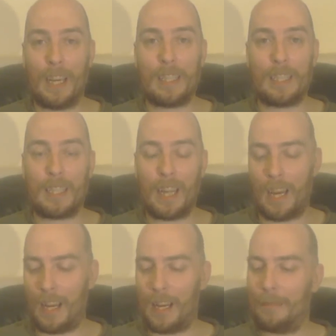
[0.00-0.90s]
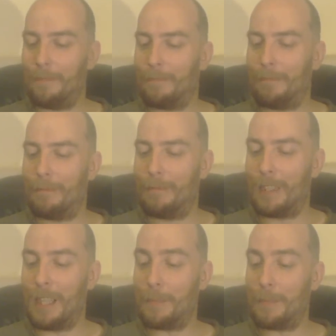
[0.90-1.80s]
It's
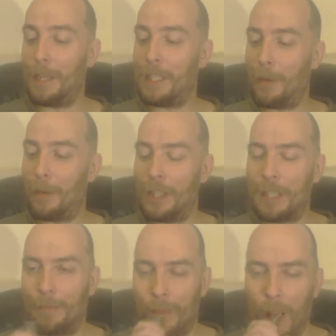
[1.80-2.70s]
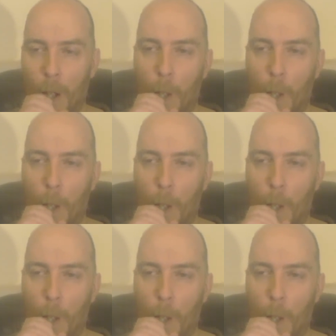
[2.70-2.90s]
pretty surprising.